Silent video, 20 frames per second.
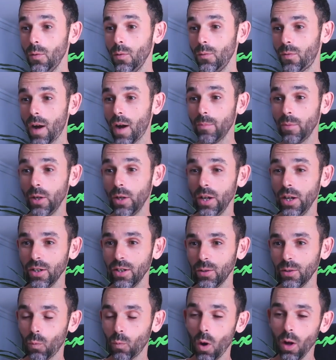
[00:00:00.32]
Fabio here.
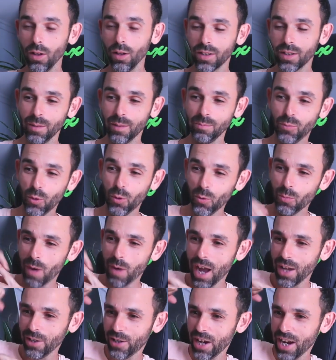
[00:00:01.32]
Welcome to
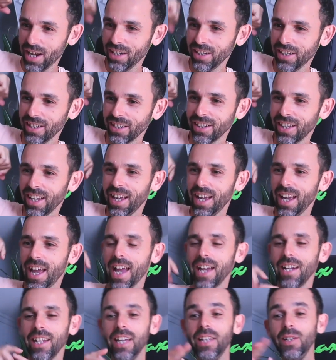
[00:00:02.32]
my channel.
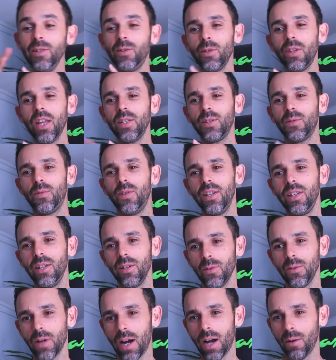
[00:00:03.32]
And in today's
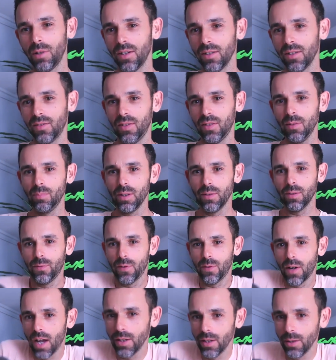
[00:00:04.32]
video, I want to
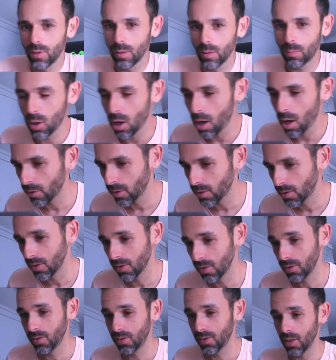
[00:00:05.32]
simplify you the
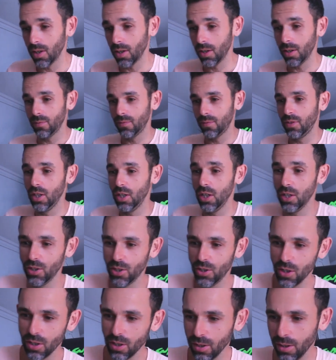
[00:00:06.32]
process of
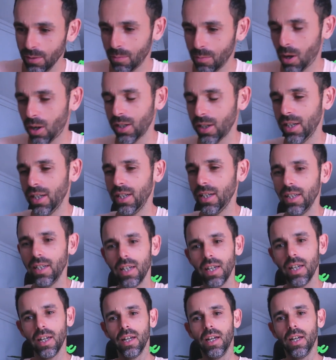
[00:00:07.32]
digital marketing
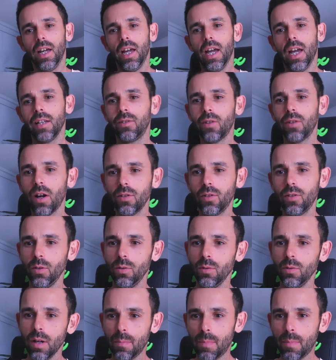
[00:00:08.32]
and talk to
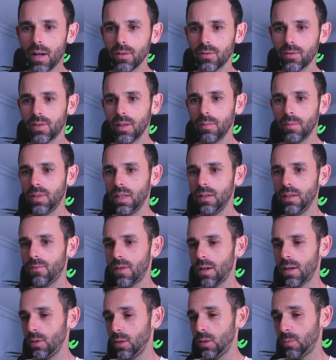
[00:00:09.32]
you about something
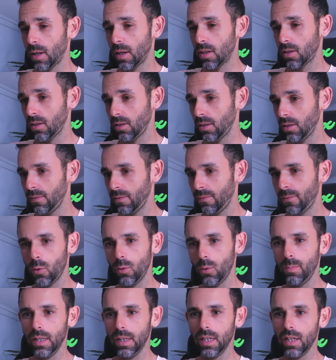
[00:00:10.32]
very special for
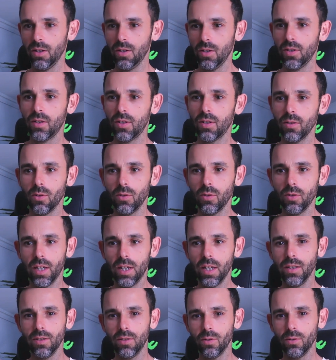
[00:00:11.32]
beginners
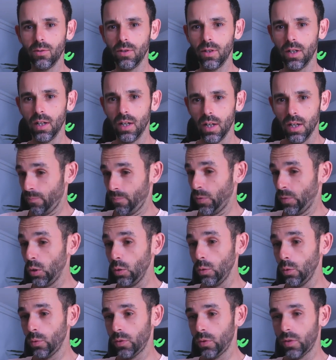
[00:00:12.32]
looking to
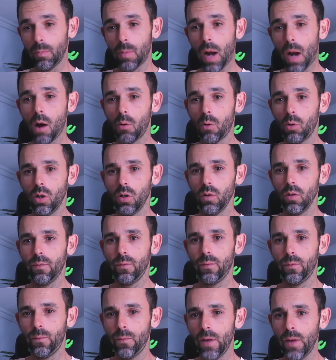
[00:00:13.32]
use the power of
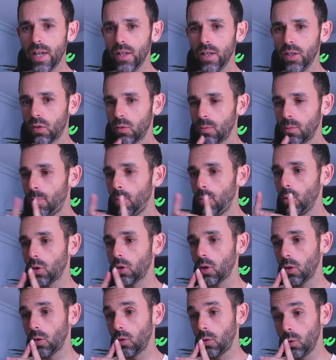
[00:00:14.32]

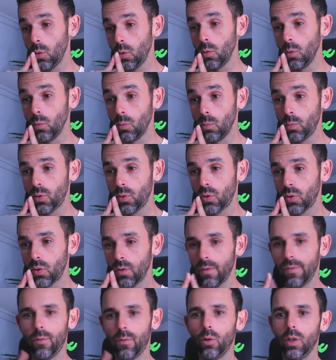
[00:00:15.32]
Facebook groups
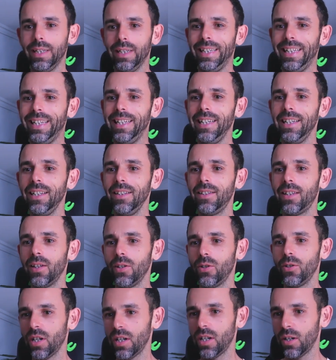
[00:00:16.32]
for lead
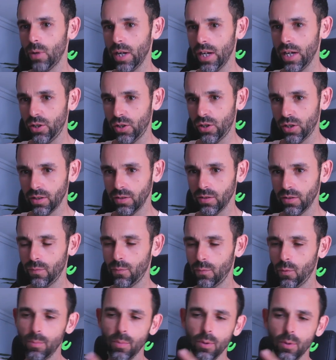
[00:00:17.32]
generation,
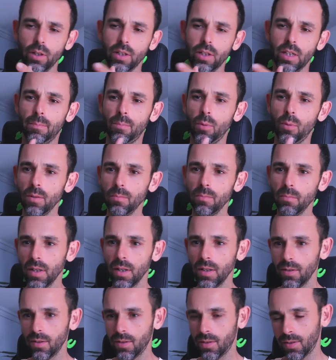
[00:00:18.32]
for booking
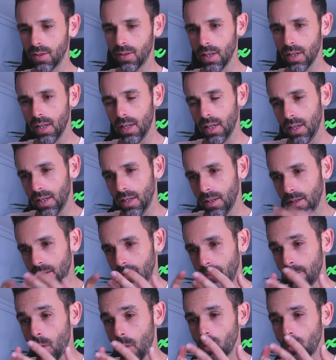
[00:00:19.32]
appointments,
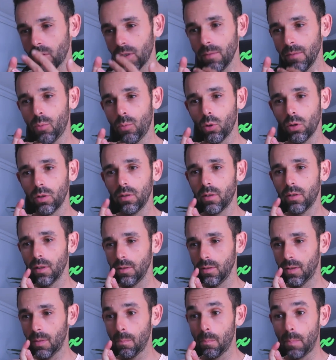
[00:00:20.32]
most
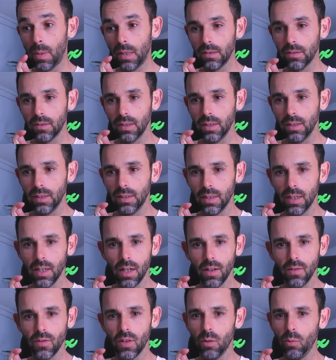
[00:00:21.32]
important, building
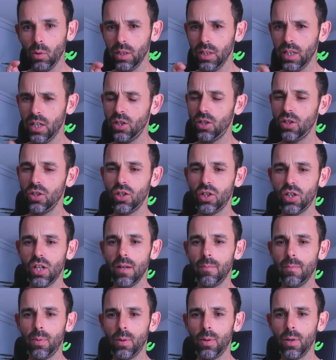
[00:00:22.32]
the
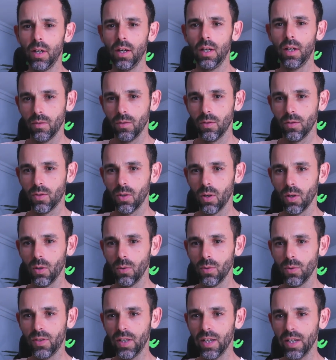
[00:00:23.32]
relationship. So
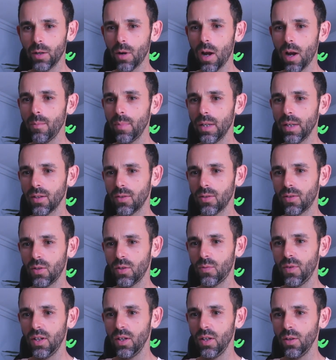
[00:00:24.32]
stick around because this
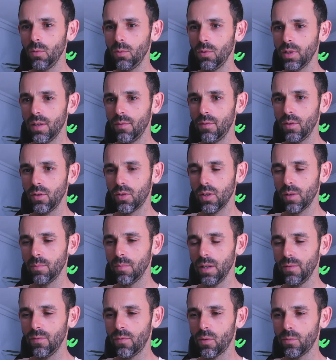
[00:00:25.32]
video will give you some
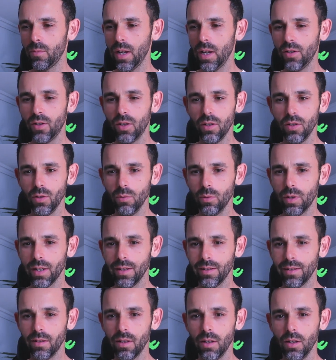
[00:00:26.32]
information you
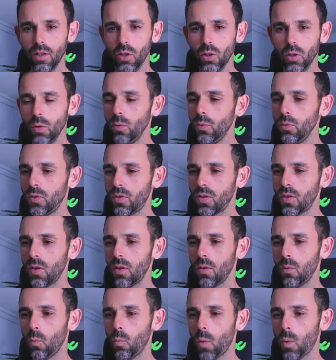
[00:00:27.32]
can use
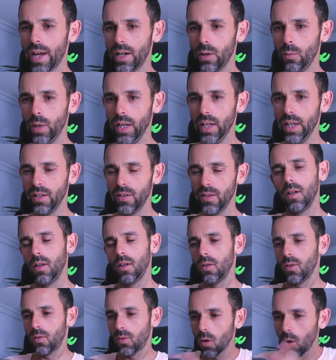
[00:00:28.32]
right away.
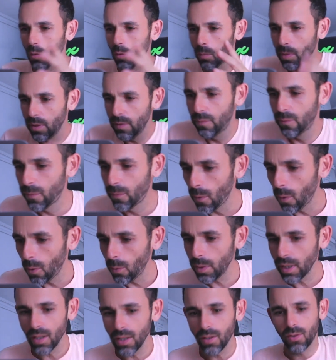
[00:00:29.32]
So before
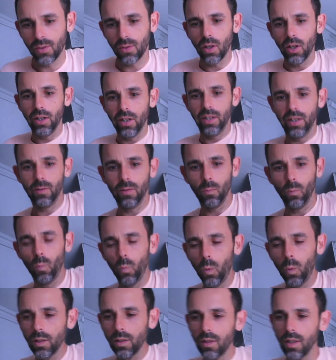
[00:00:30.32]
we get started,
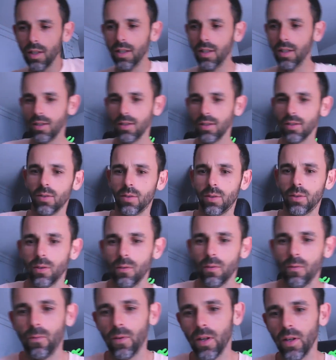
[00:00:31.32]
what is
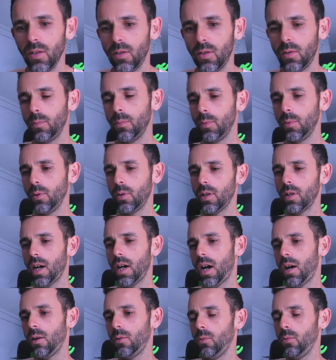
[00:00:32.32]
Facebook
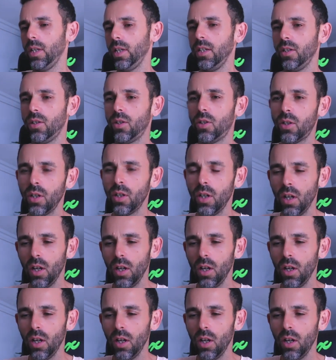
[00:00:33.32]
outreach?